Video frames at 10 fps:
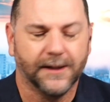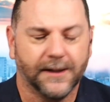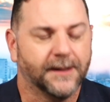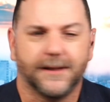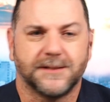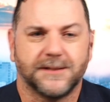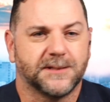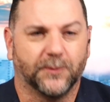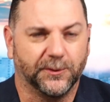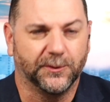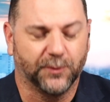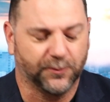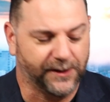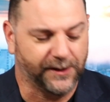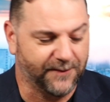It's just the weird world we
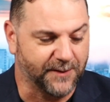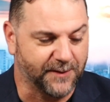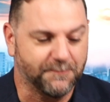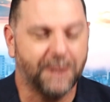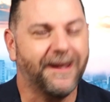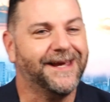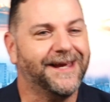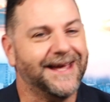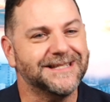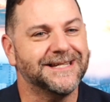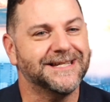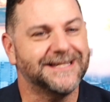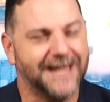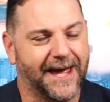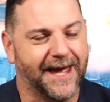live in. But my guest
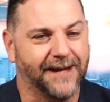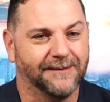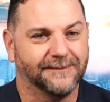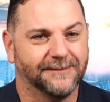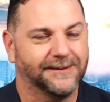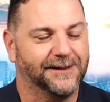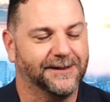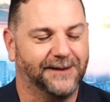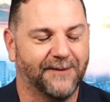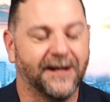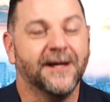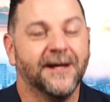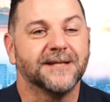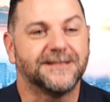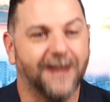today, you're going to love it,
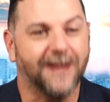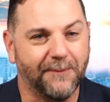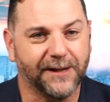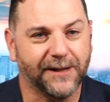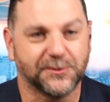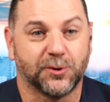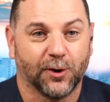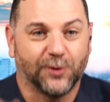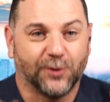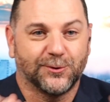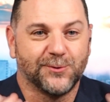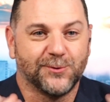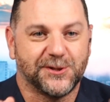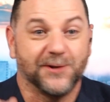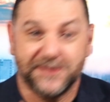Dominick
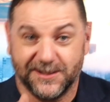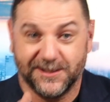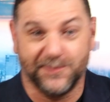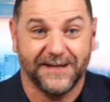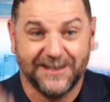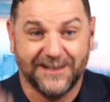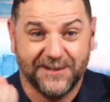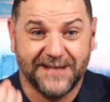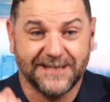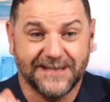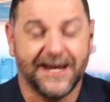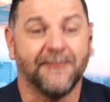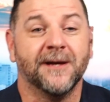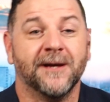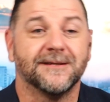Quartuccio. See, he told me that's how I say his name.
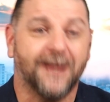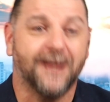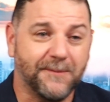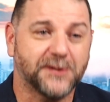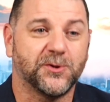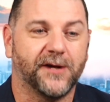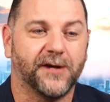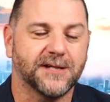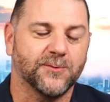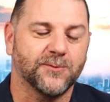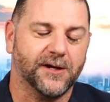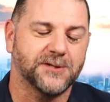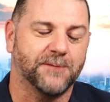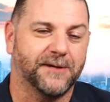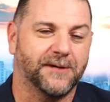Dominick's joining us, and we're going to
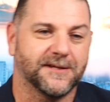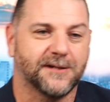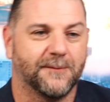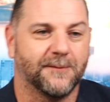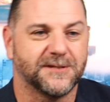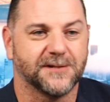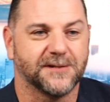jump into this conversation.